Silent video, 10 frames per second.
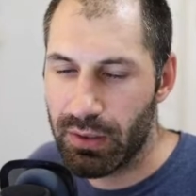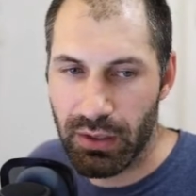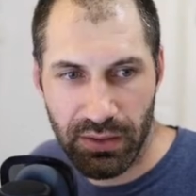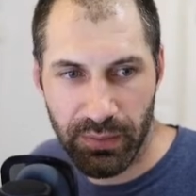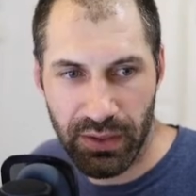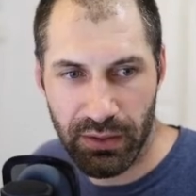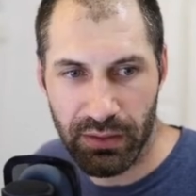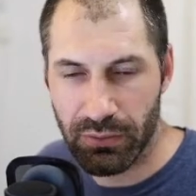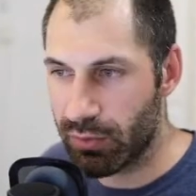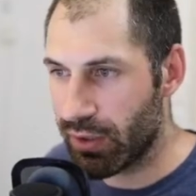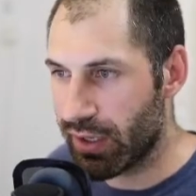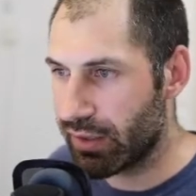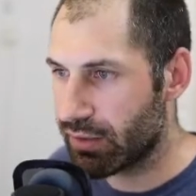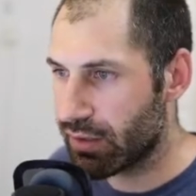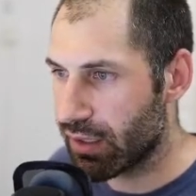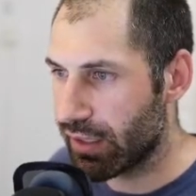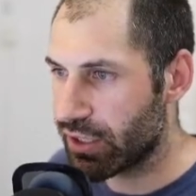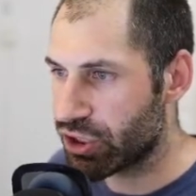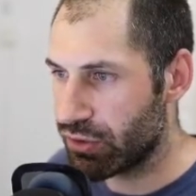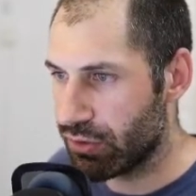Let me look at my
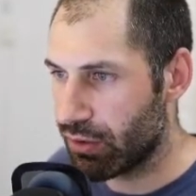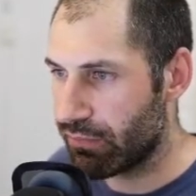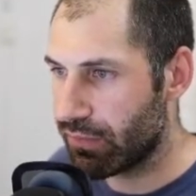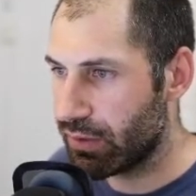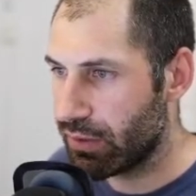collection of